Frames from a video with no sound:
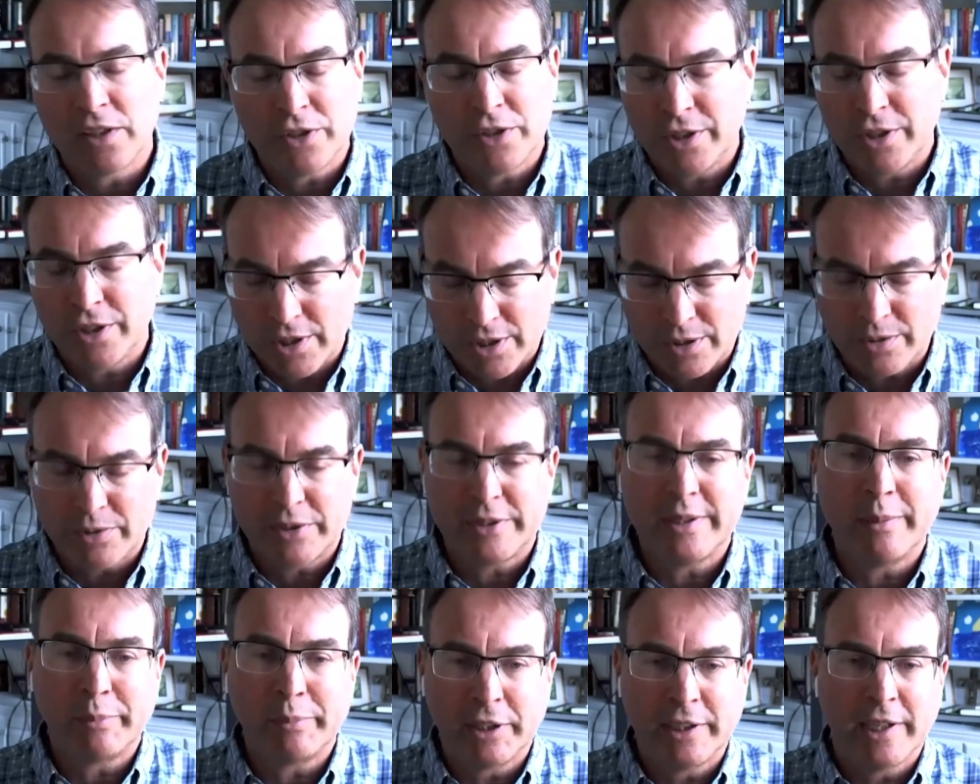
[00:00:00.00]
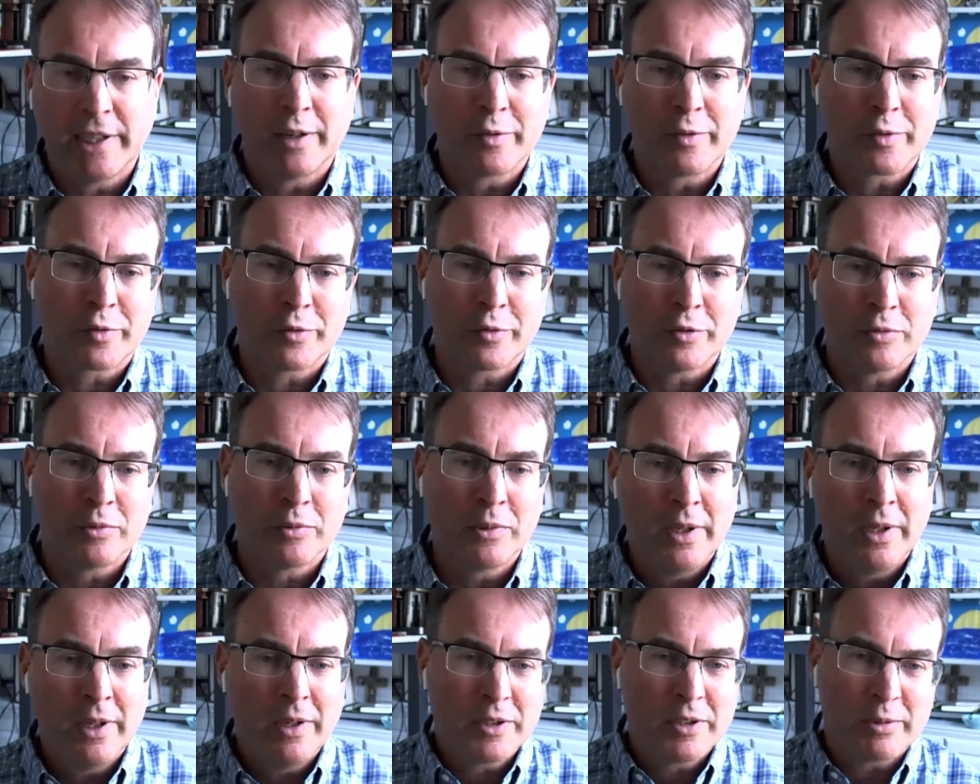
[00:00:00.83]
and that's just simply not
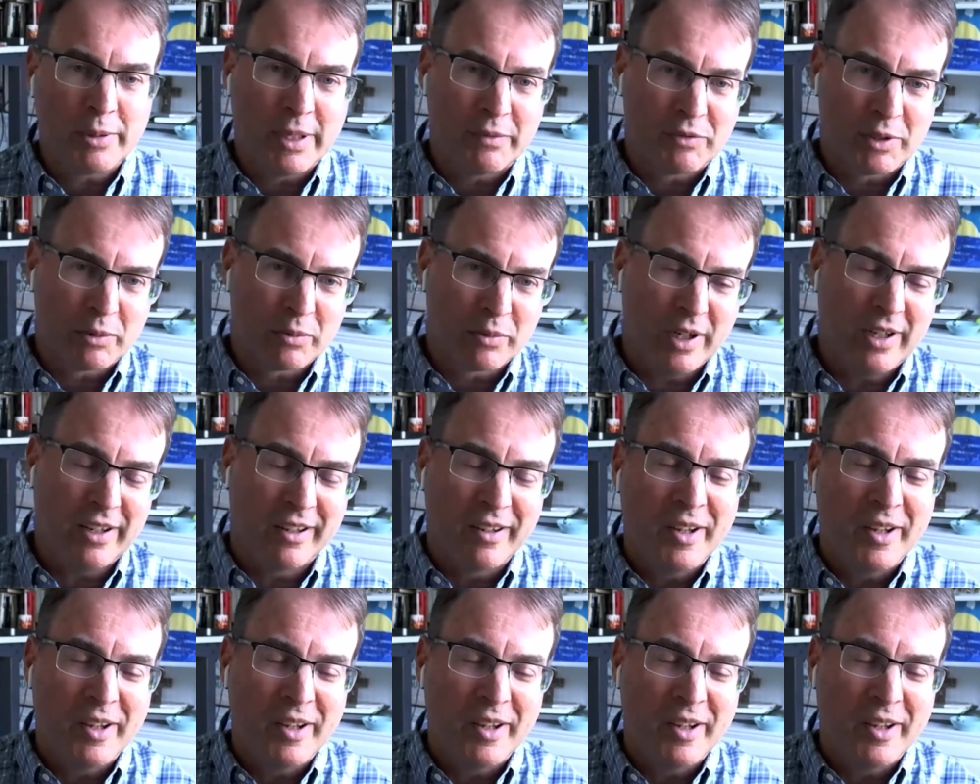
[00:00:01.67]
true. So we have to